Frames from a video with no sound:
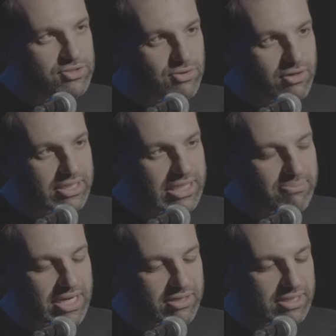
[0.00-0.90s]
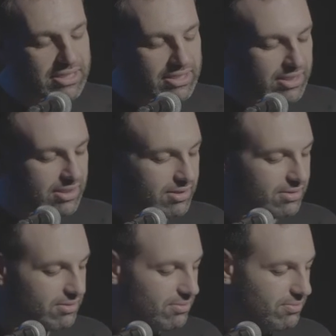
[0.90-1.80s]
store in
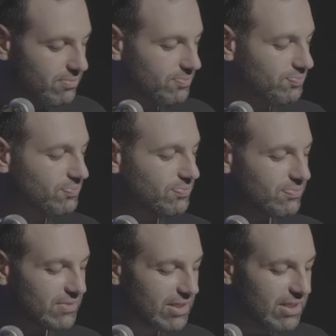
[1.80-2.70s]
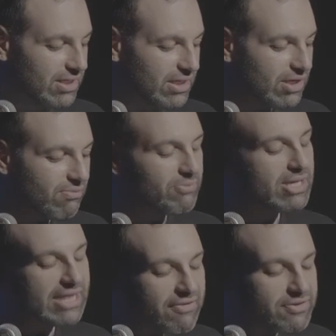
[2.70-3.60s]
America. When
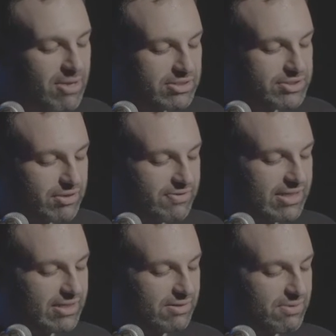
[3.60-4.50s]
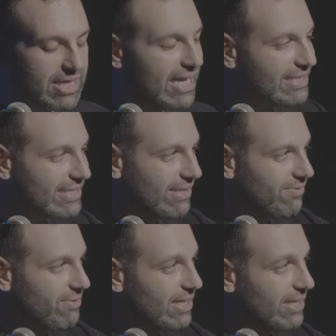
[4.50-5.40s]
we left Moldova, we had to
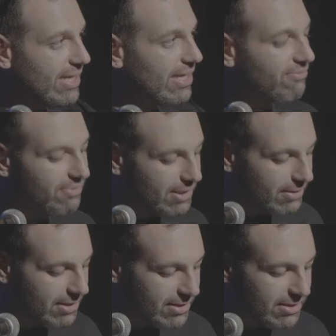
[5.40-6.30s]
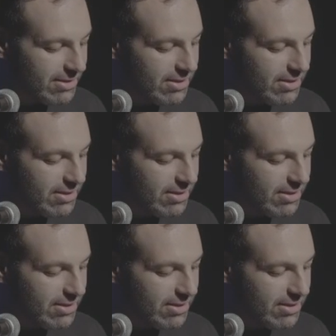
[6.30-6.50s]
give away everything